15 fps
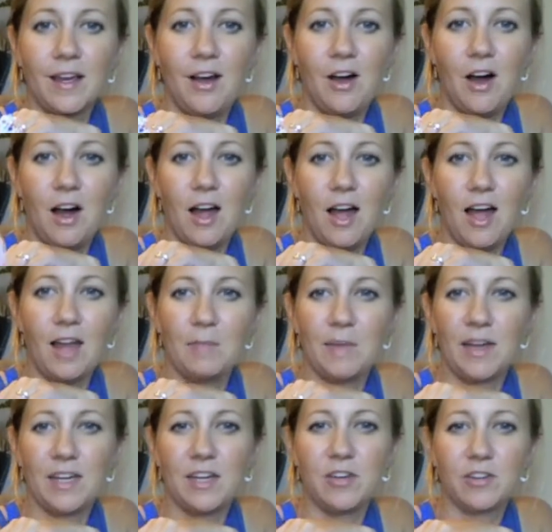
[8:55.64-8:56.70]
on
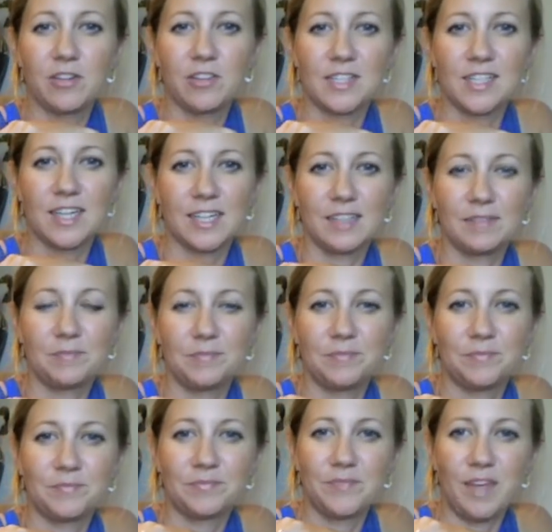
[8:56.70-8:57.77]
my cuticle stick.
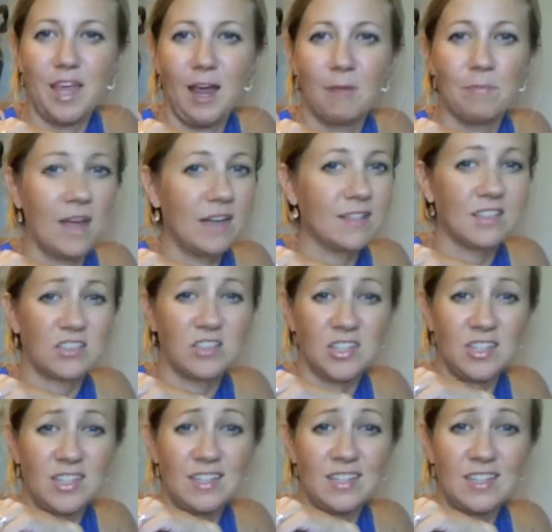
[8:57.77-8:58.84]
Okay, I'm not touching
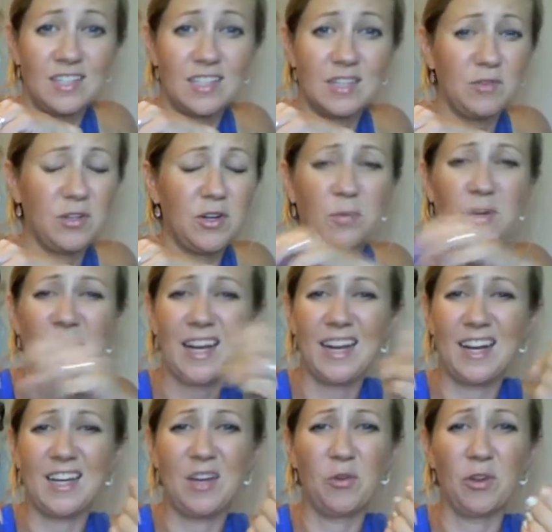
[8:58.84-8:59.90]
the adhesive. You don't want to get
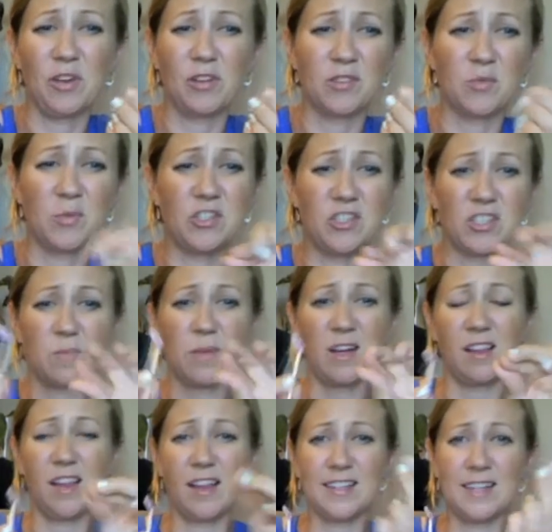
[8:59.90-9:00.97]
any oils. We just spent a
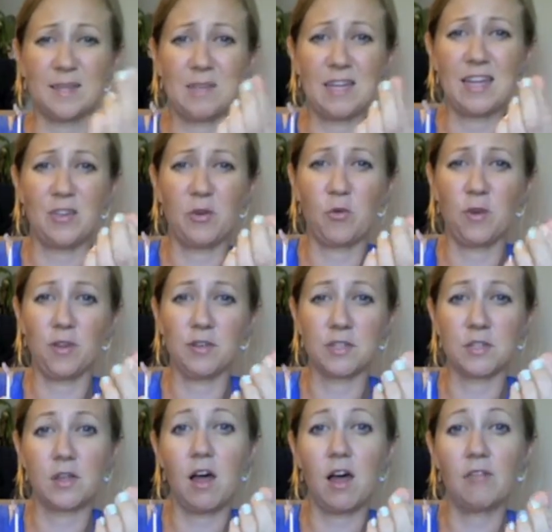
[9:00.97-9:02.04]
lot of time taking the oils
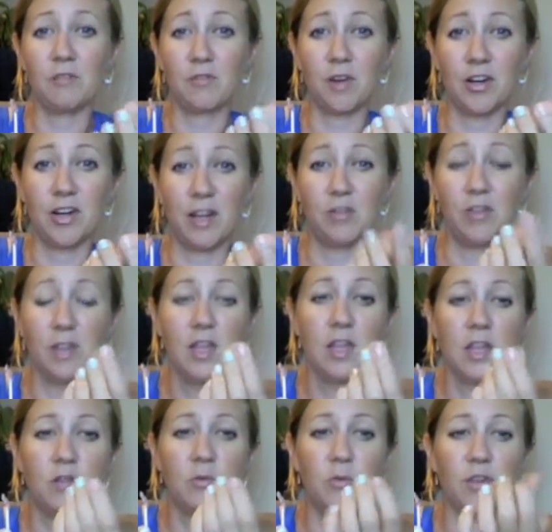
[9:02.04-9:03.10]
off of our nail
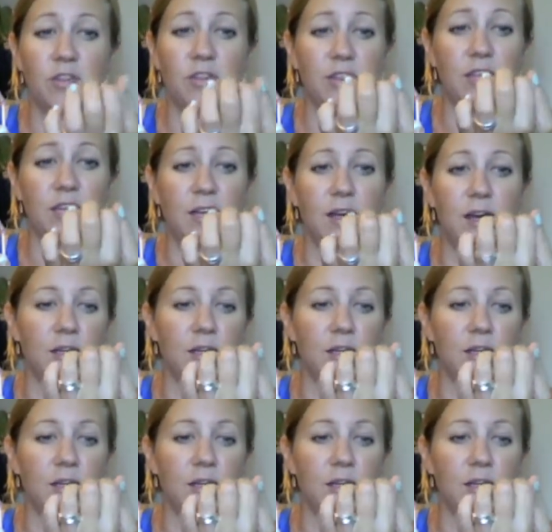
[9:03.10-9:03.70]
with the